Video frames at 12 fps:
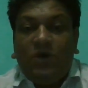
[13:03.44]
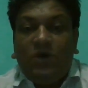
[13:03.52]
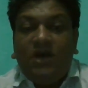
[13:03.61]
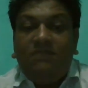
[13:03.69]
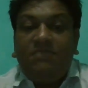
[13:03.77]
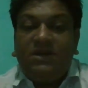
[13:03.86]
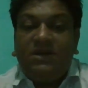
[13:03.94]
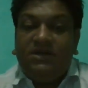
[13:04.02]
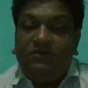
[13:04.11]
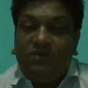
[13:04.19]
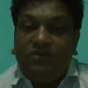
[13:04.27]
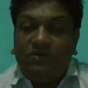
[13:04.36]
one
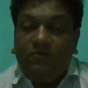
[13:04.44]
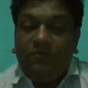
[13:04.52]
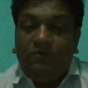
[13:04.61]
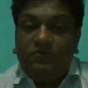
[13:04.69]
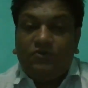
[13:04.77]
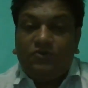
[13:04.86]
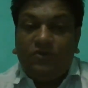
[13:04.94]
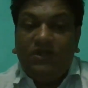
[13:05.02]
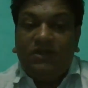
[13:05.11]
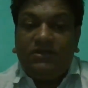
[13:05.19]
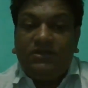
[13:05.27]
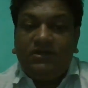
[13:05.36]
particular book so that